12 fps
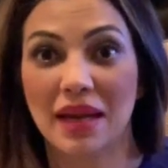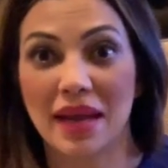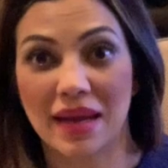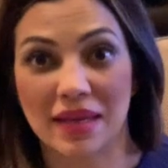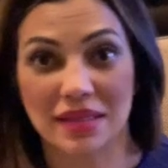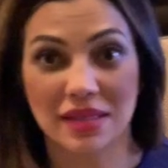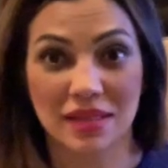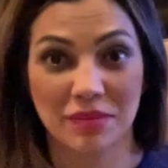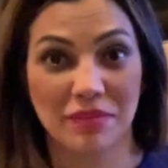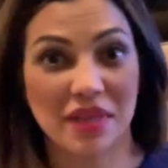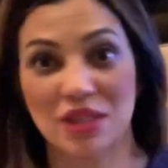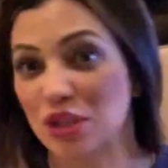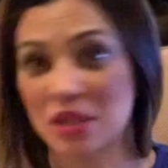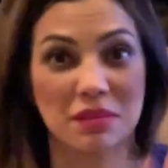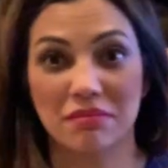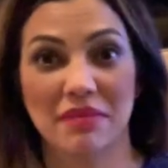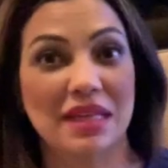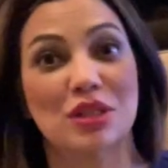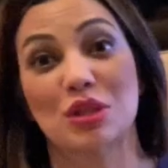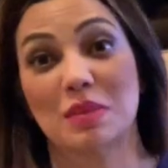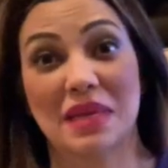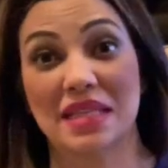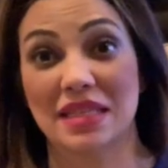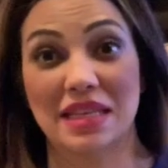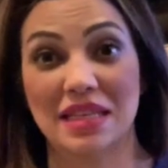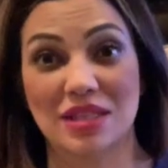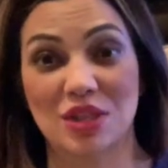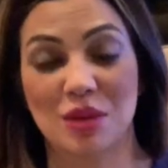and it just makes it easier.